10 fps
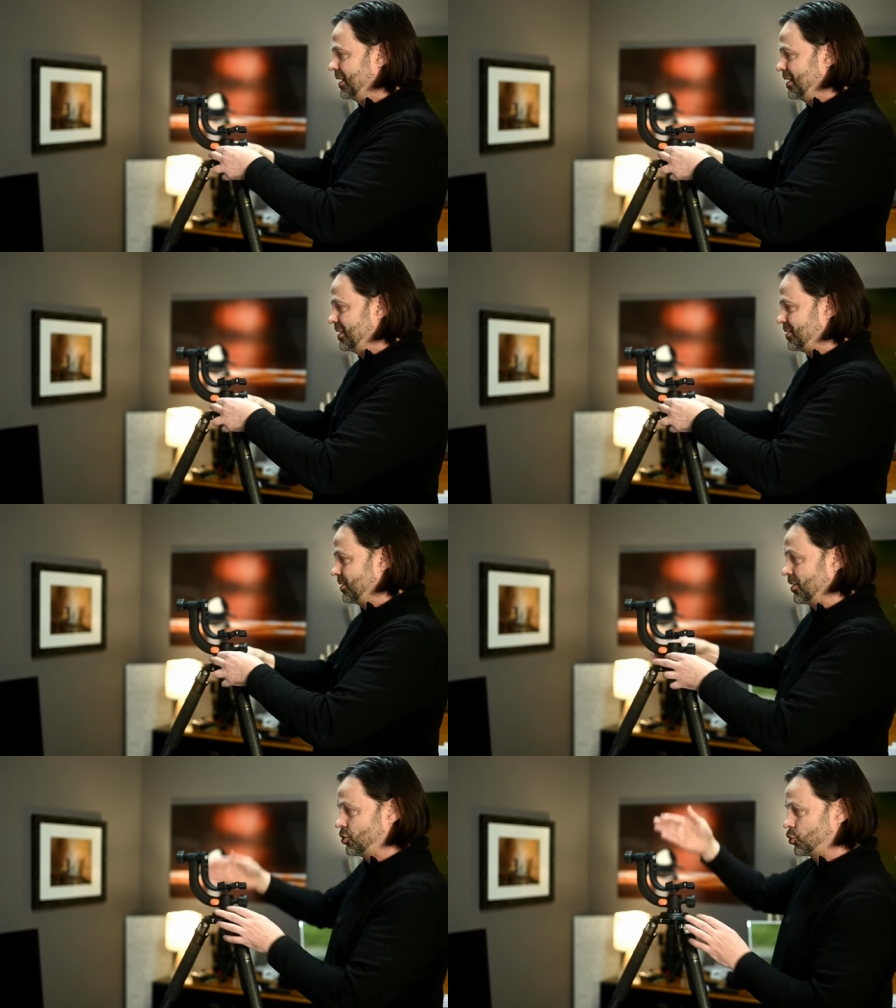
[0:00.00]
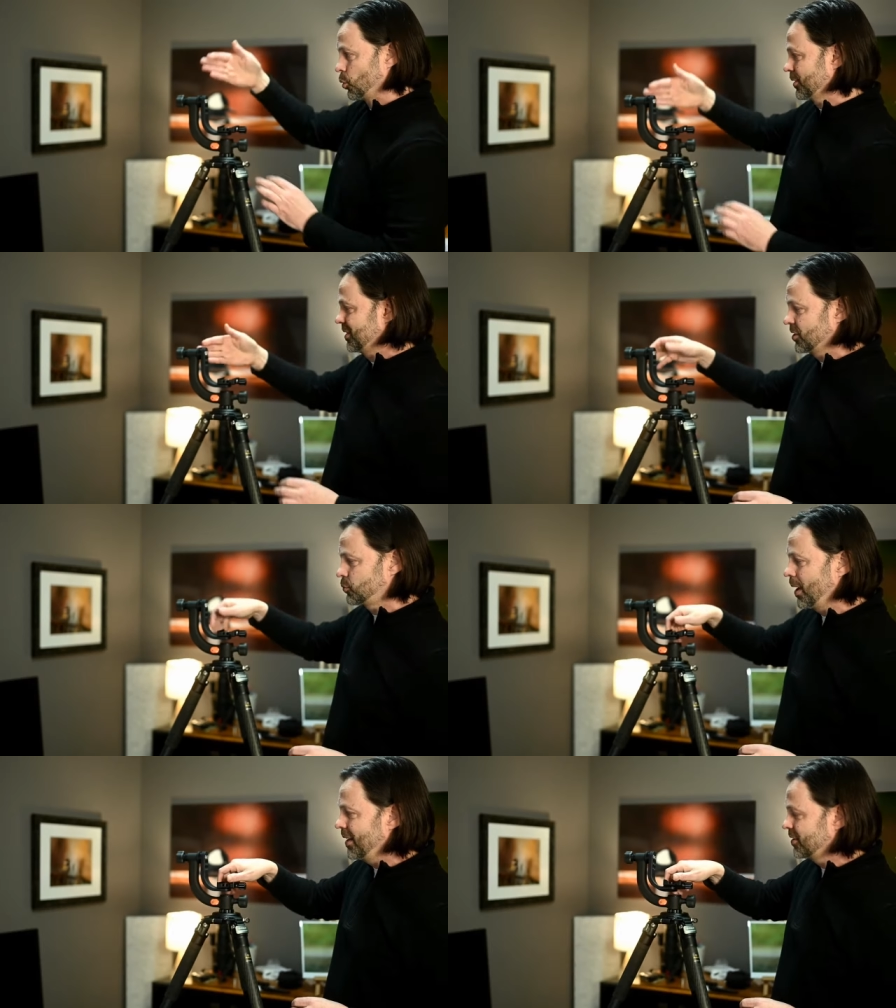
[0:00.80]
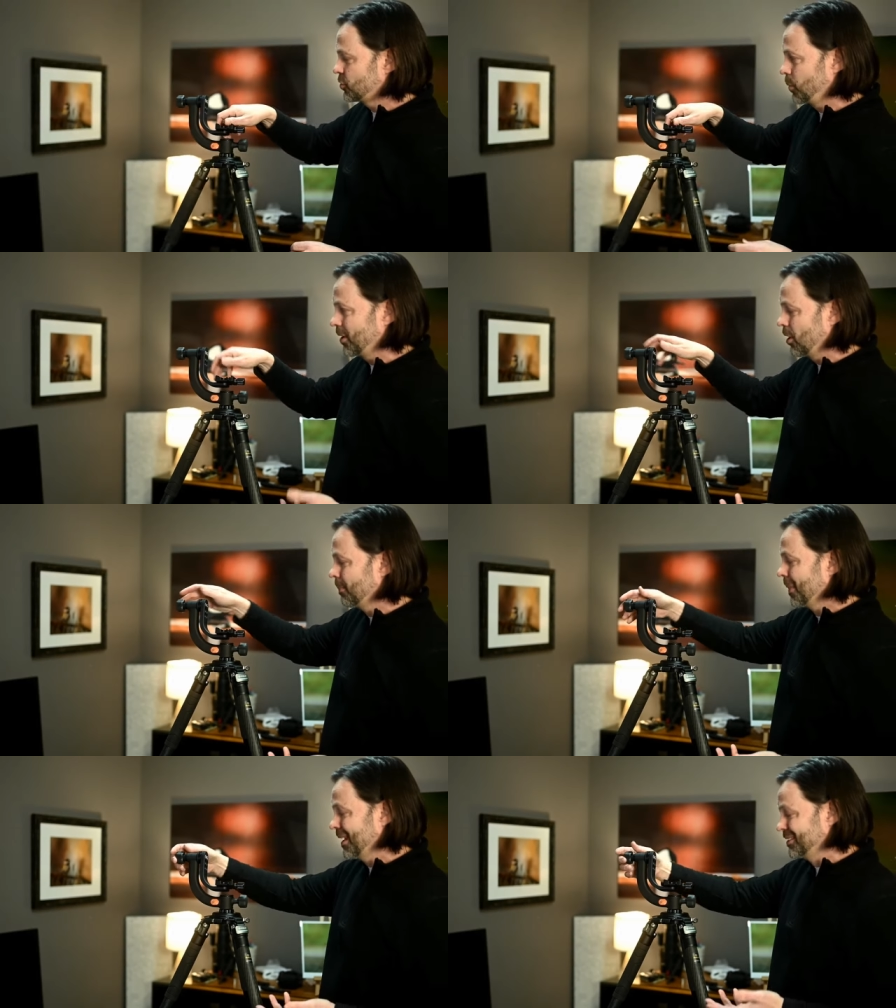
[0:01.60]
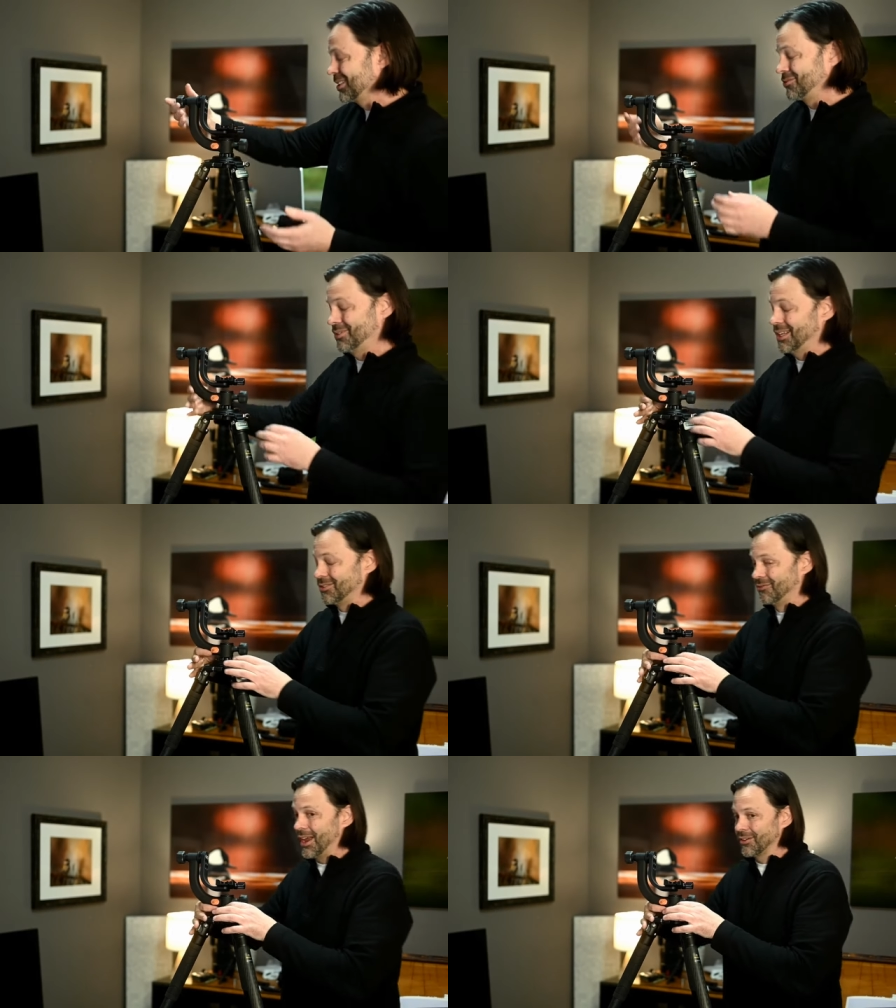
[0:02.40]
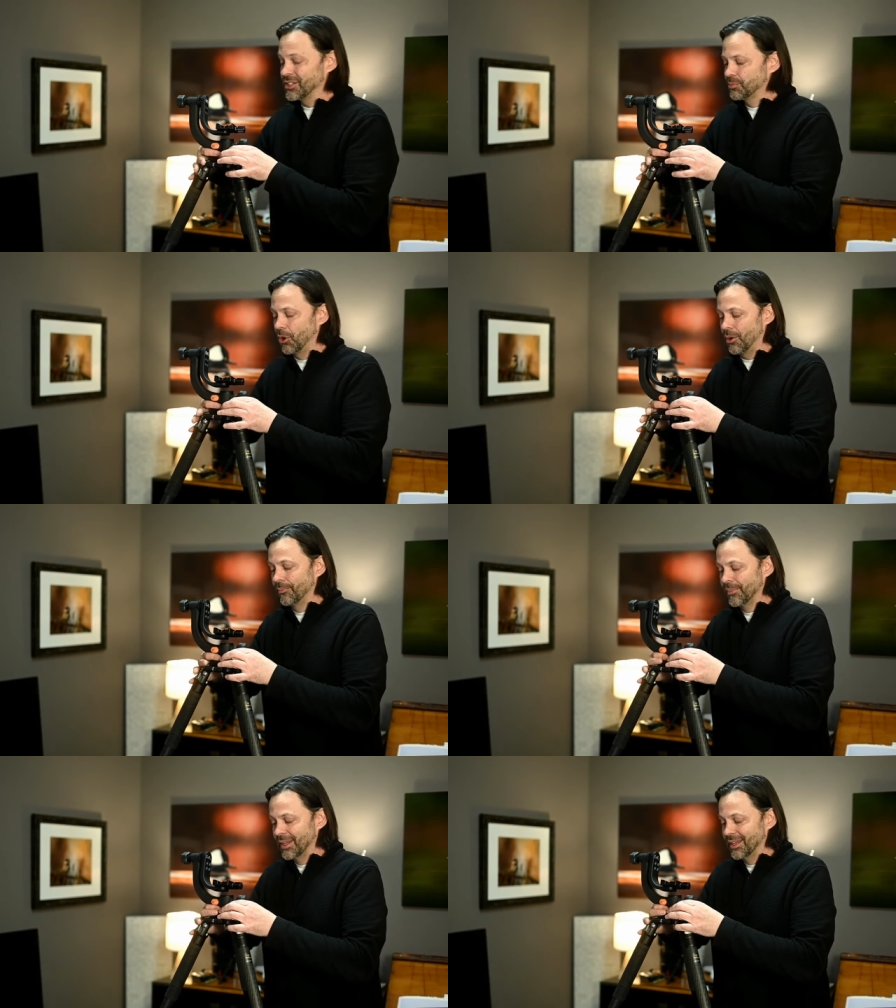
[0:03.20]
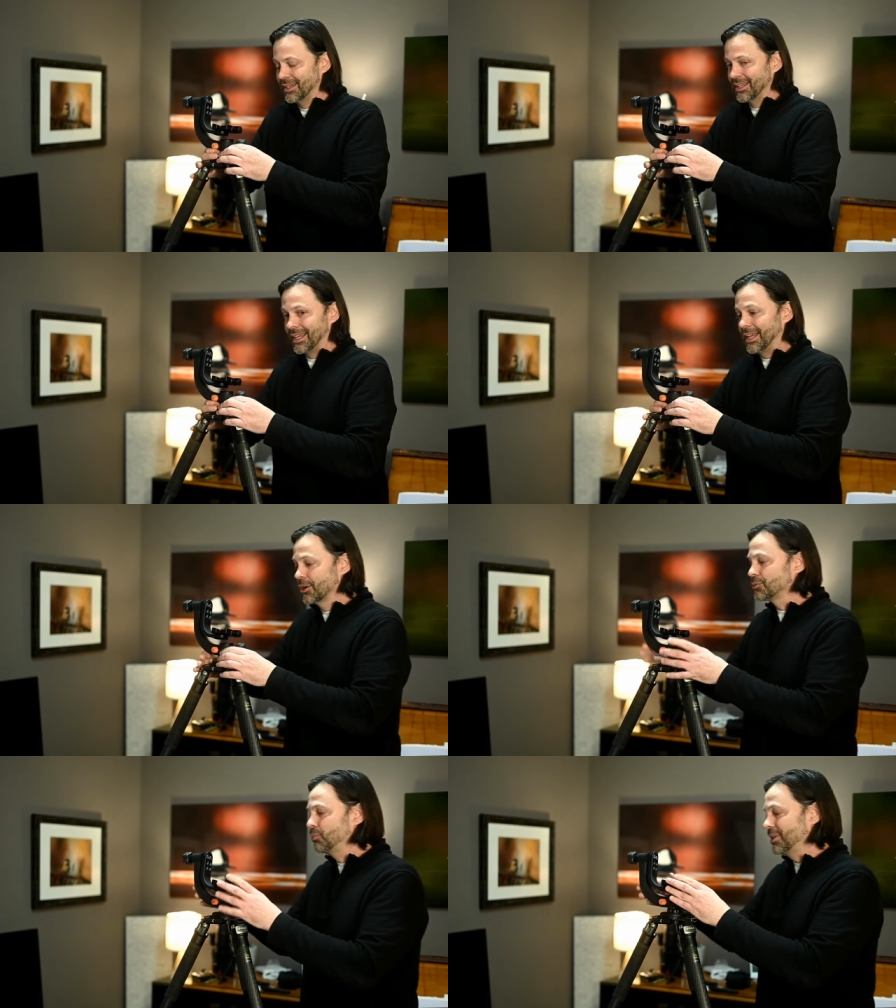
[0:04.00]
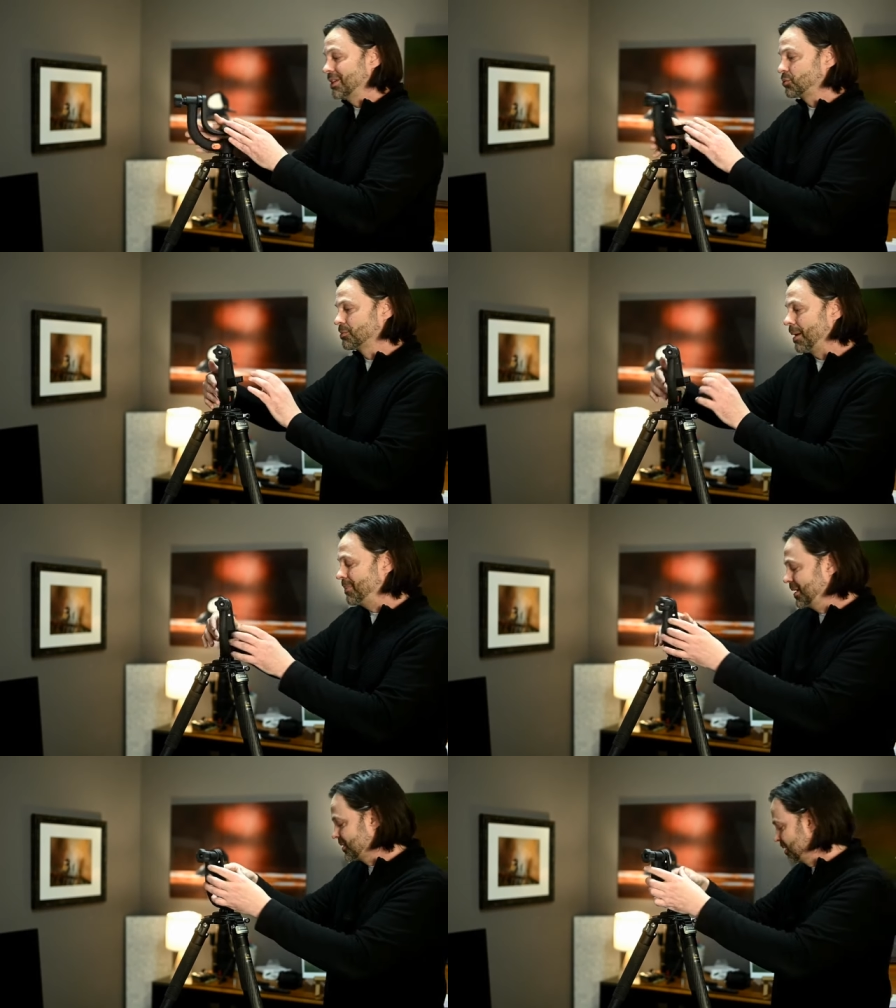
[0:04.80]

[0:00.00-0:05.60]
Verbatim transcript: It's it's short this way. The swing arm, it's just it's very small here's this was my biggest